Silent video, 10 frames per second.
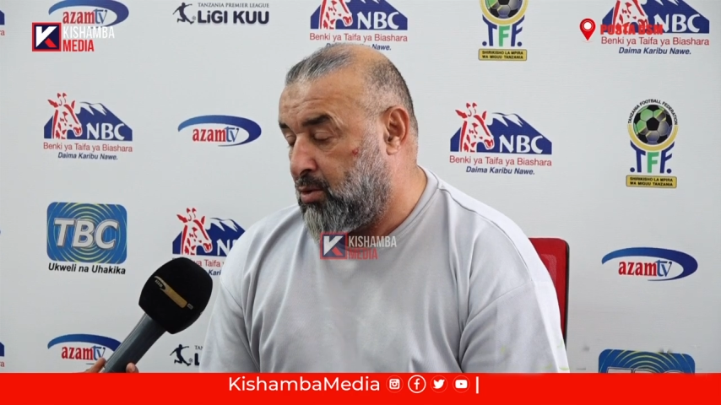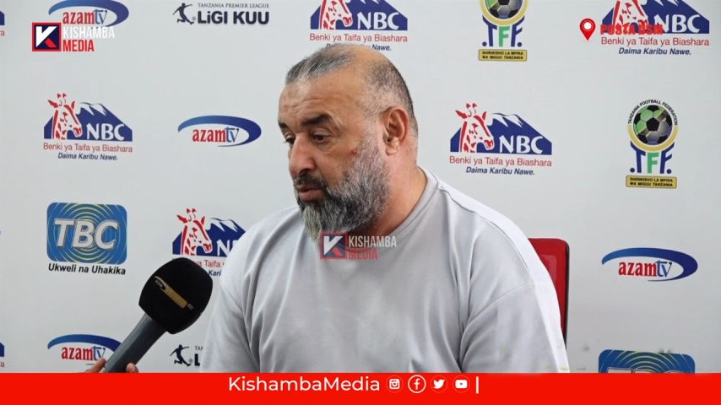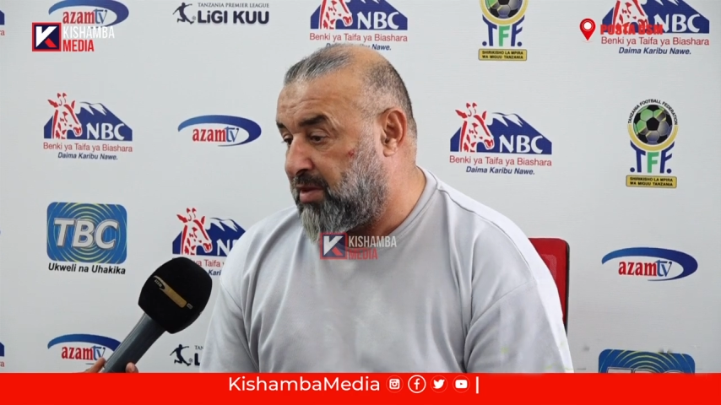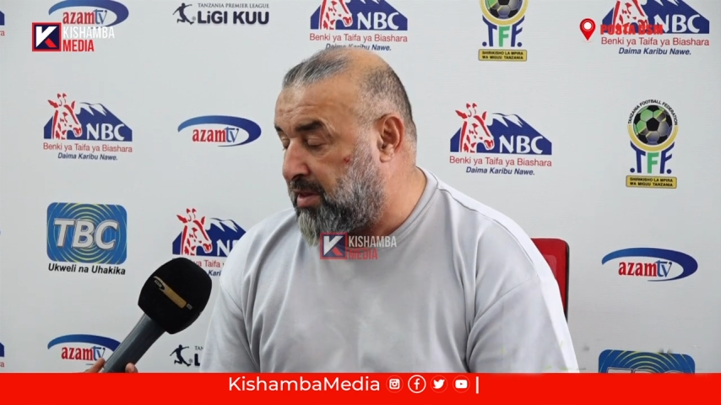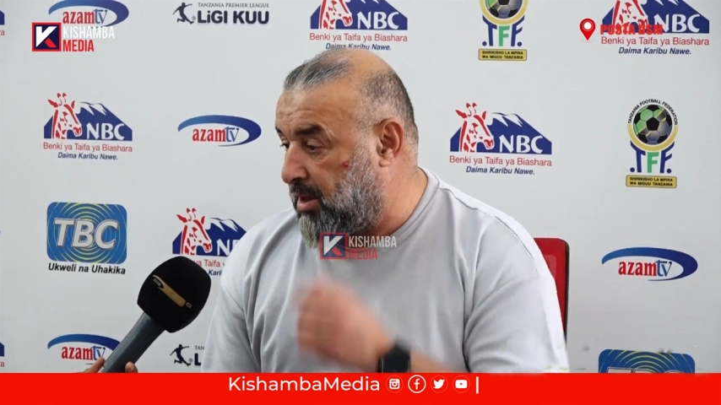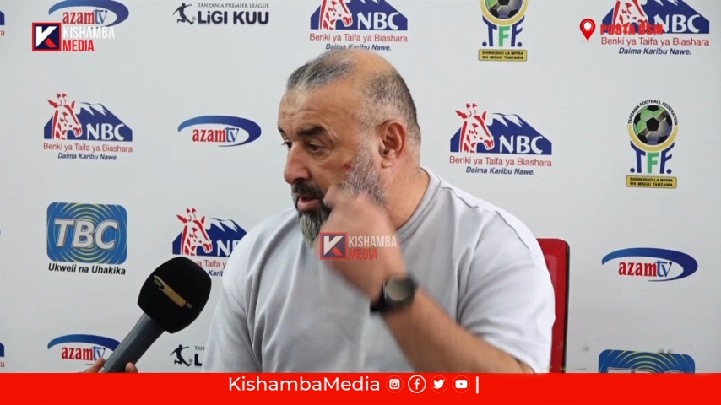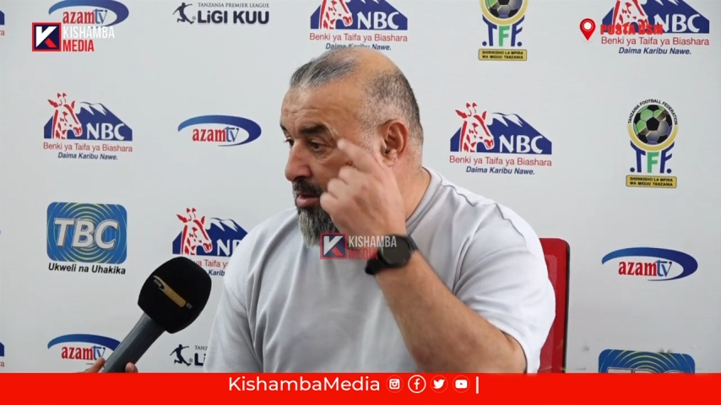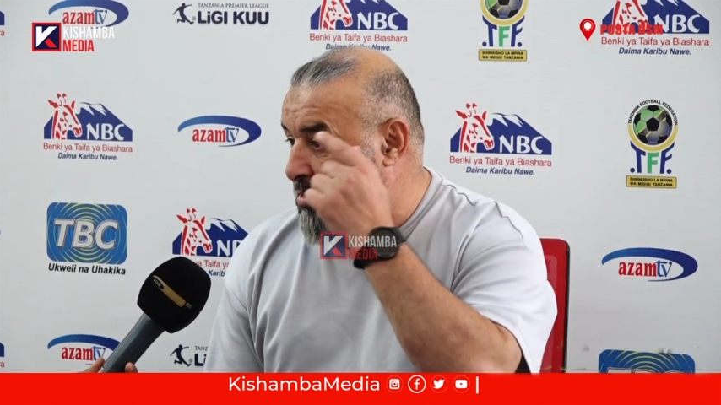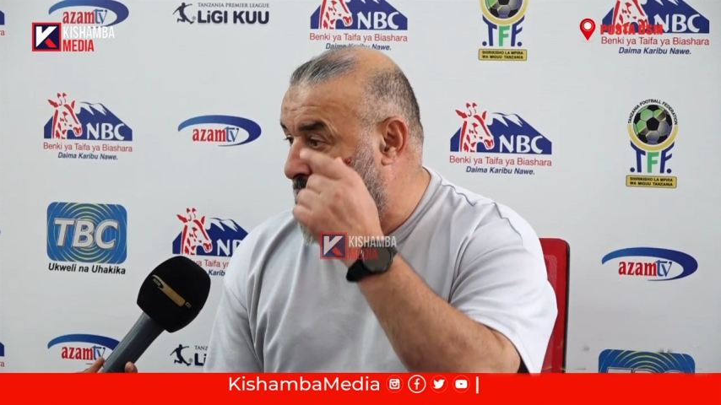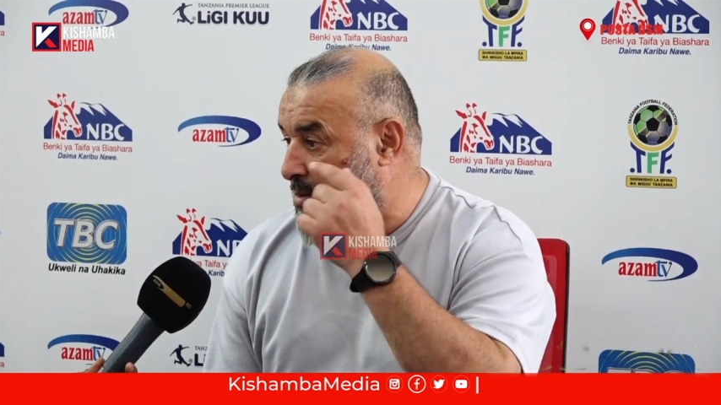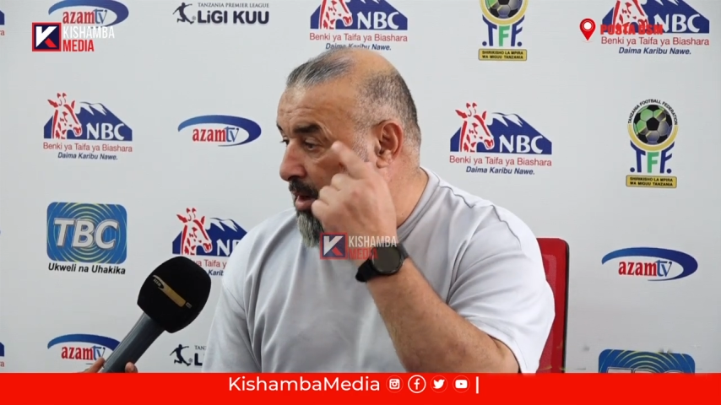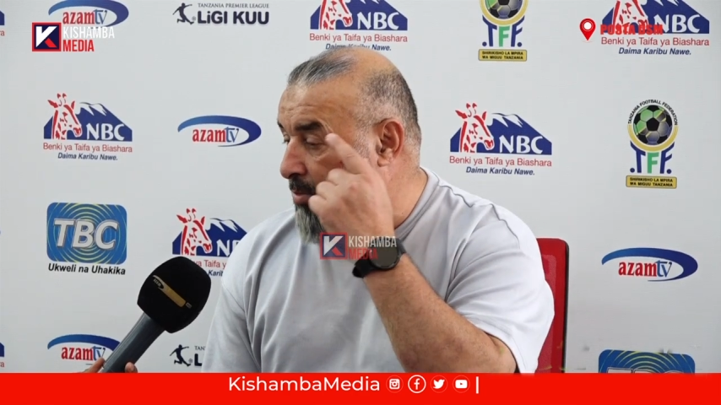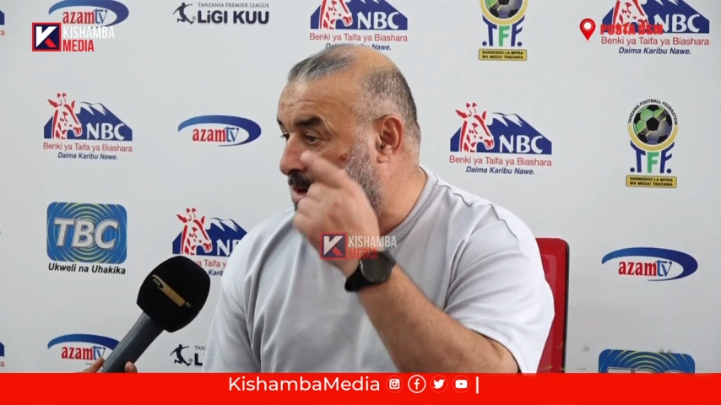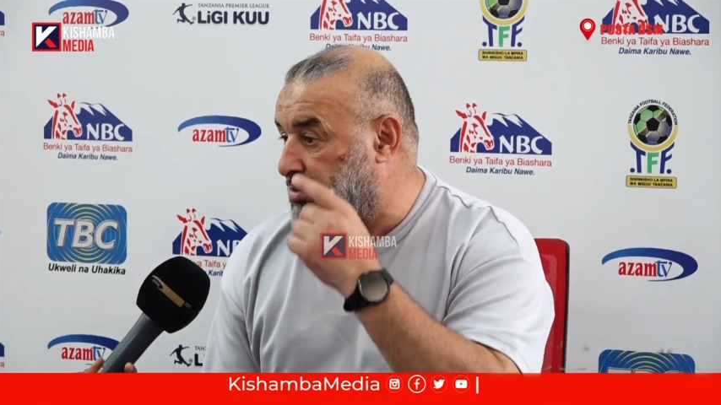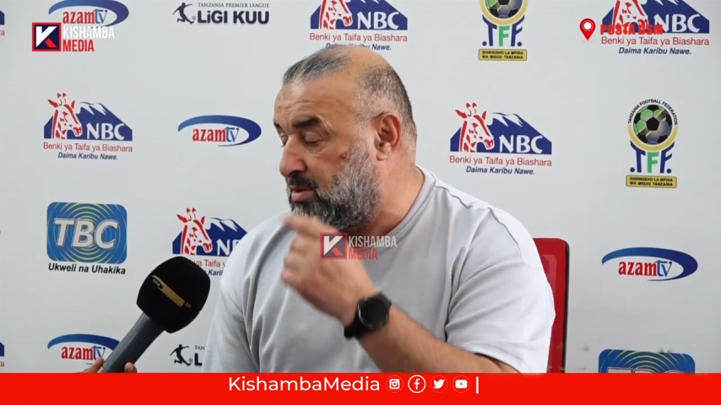We think
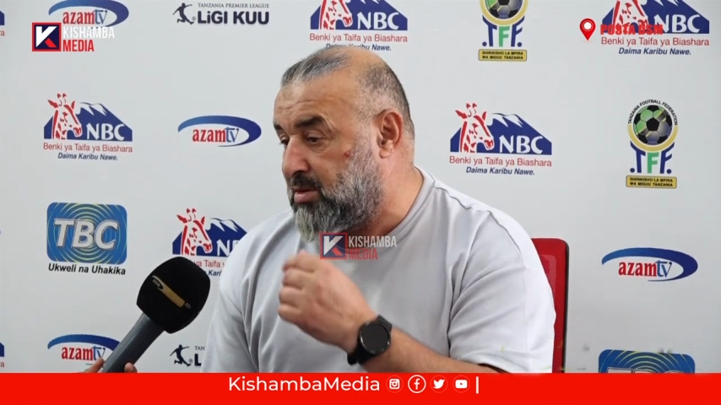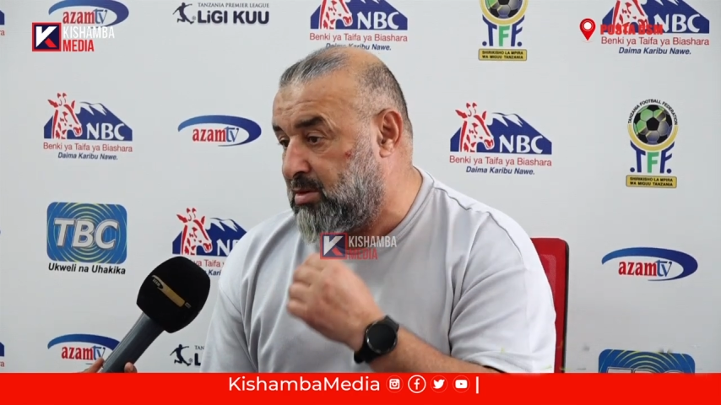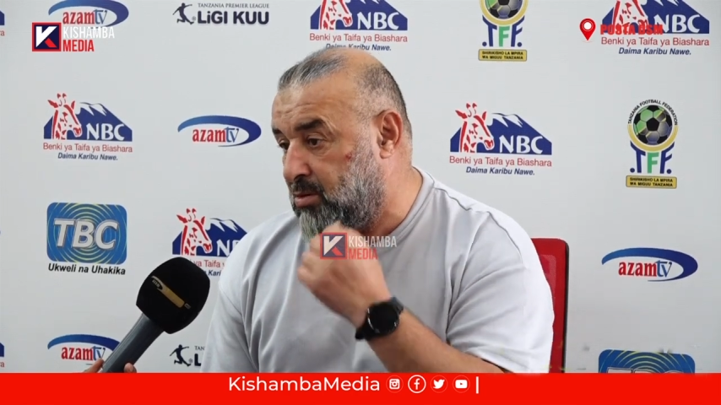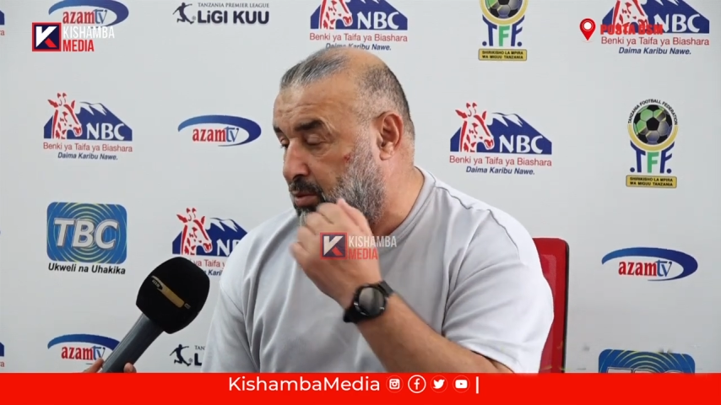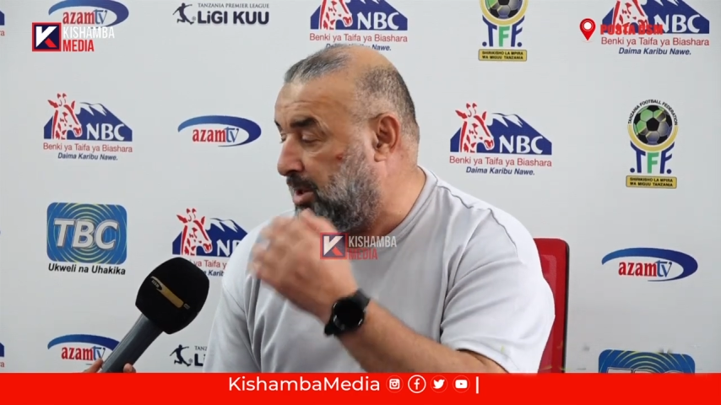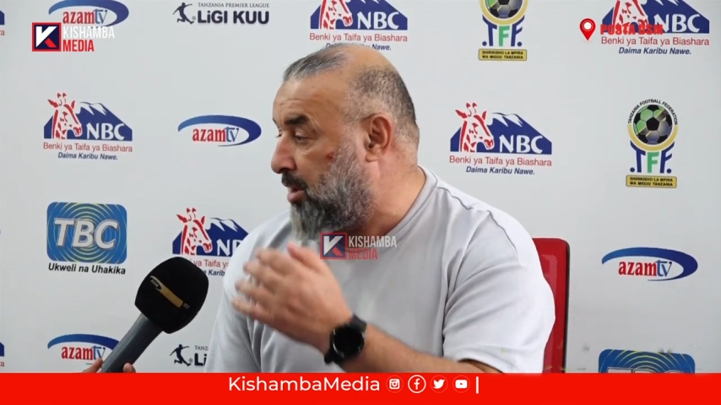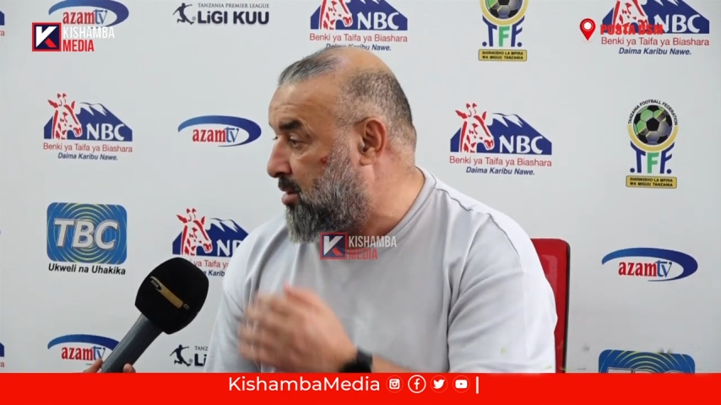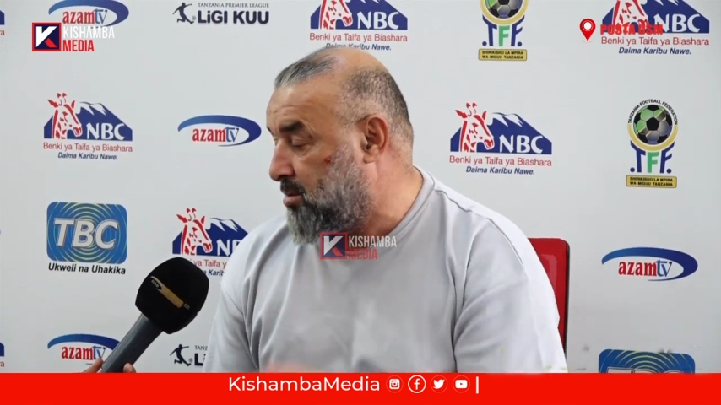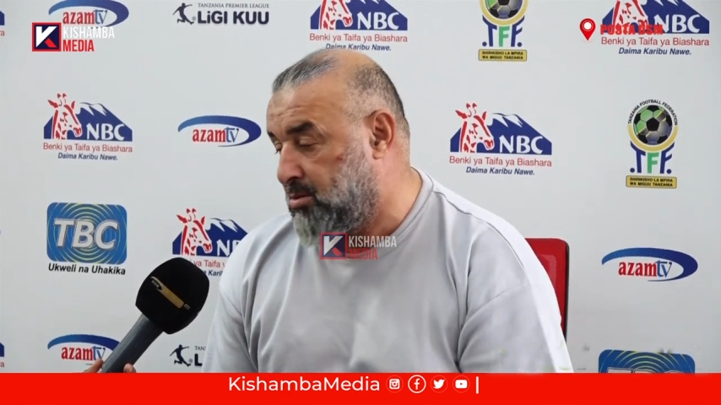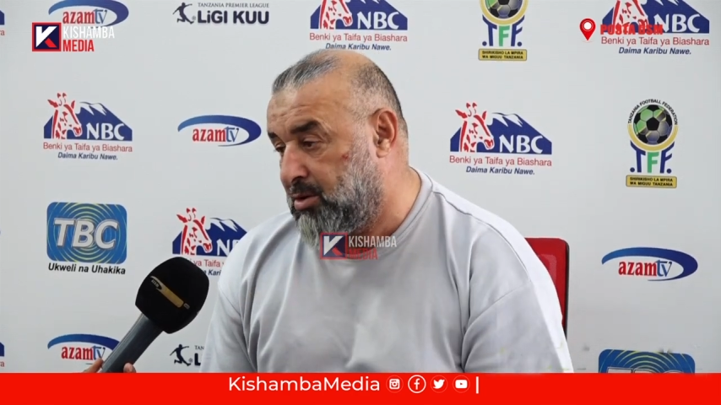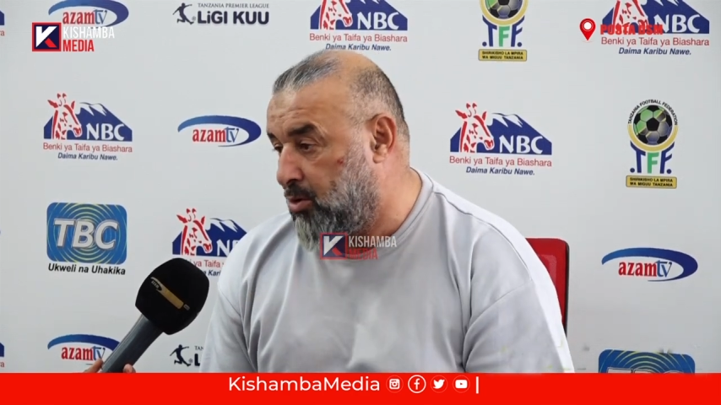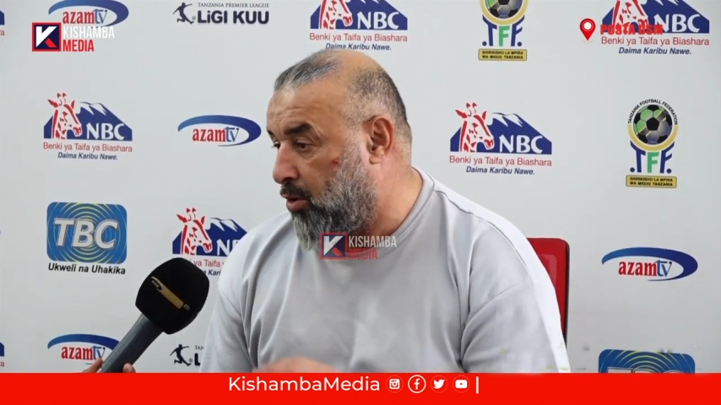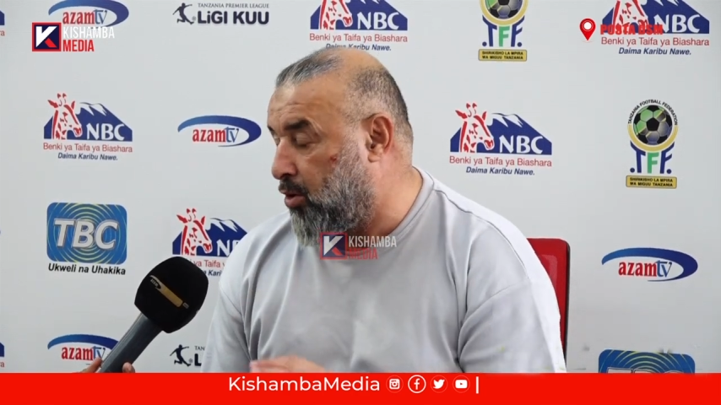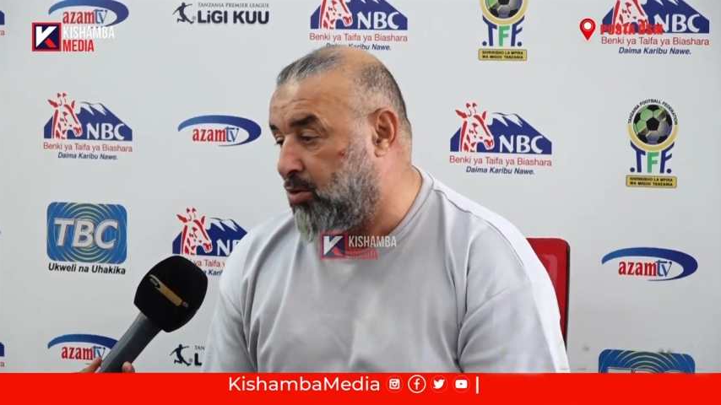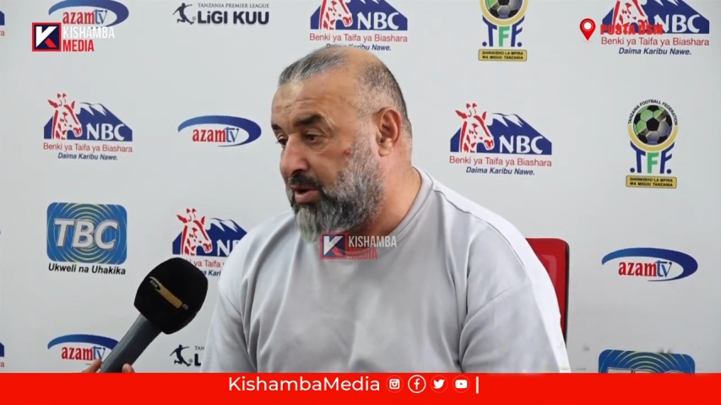about winning,
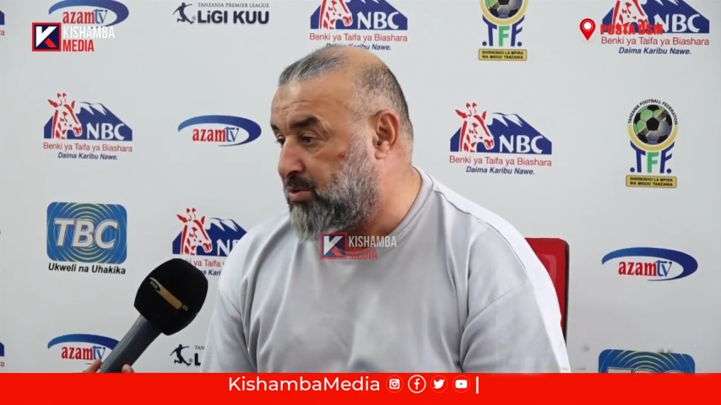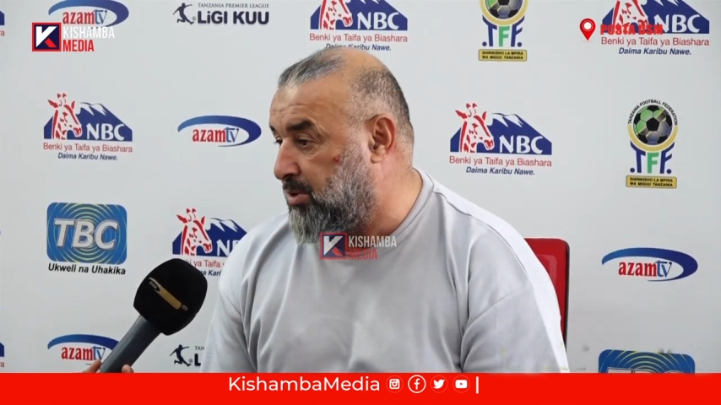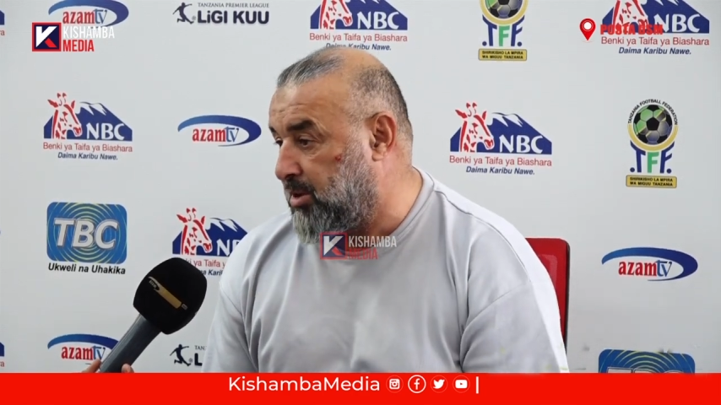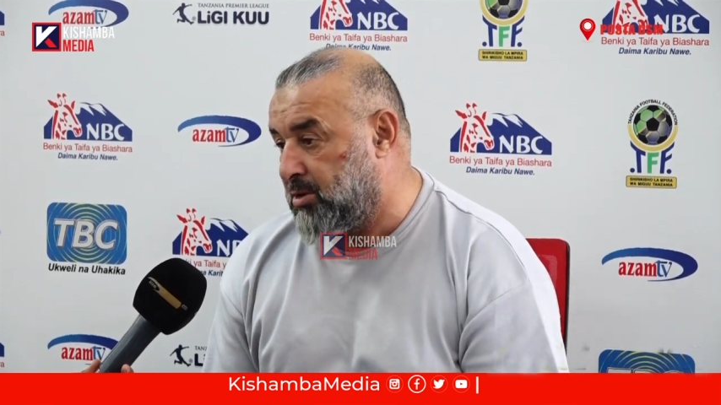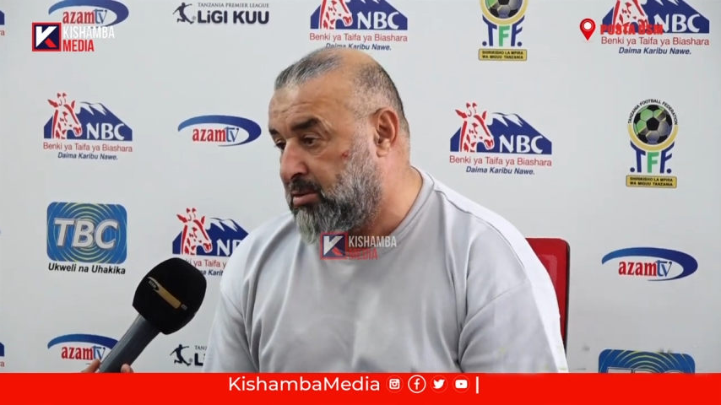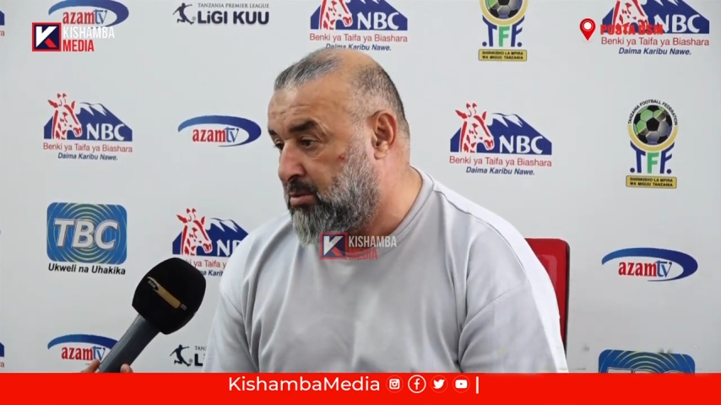always winning.